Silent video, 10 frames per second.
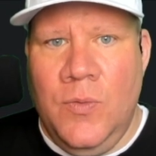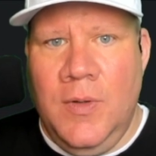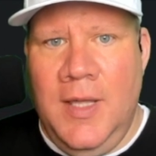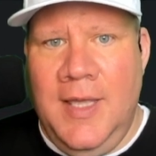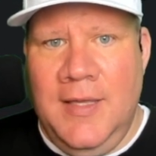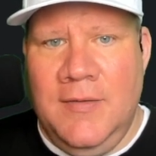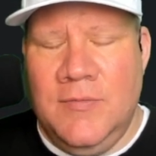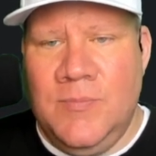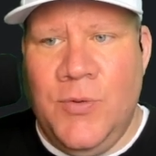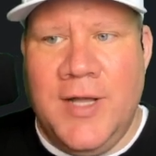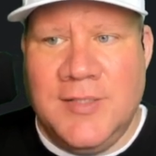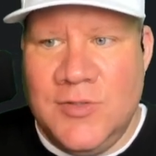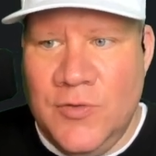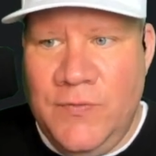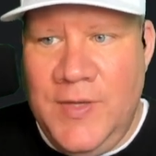a
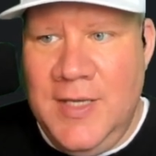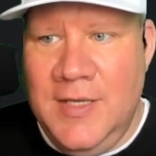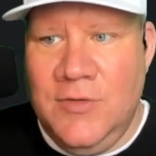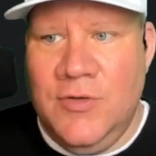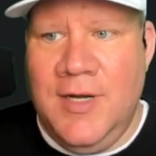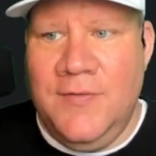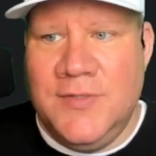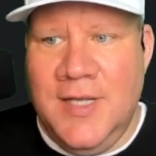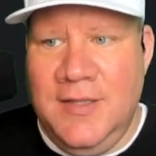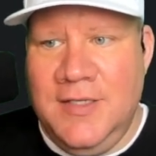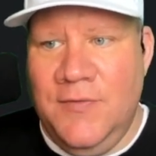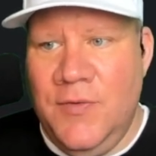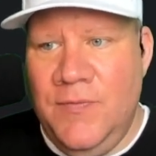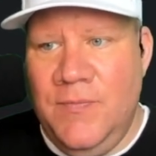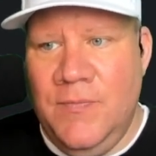processor fee, and you're going to have slightly
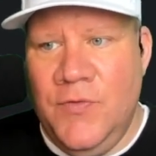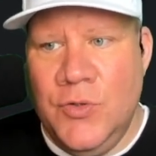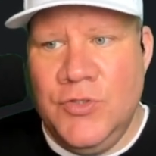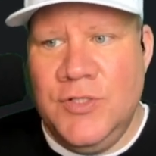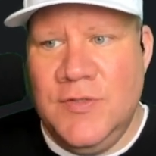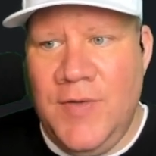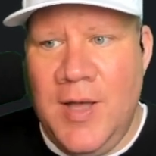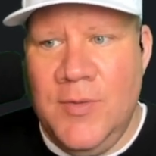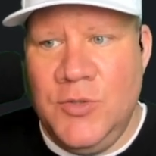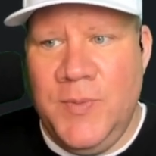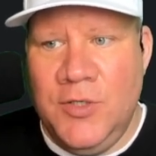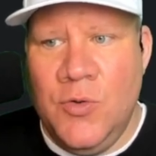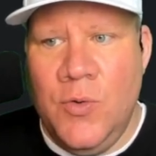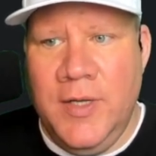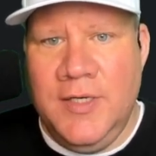different versions of how much
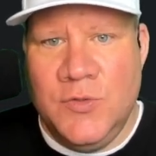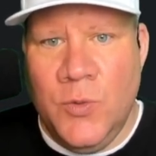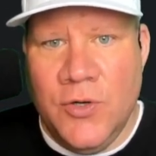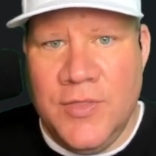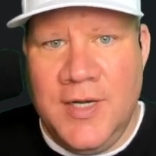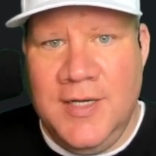Bitcoin is worth at any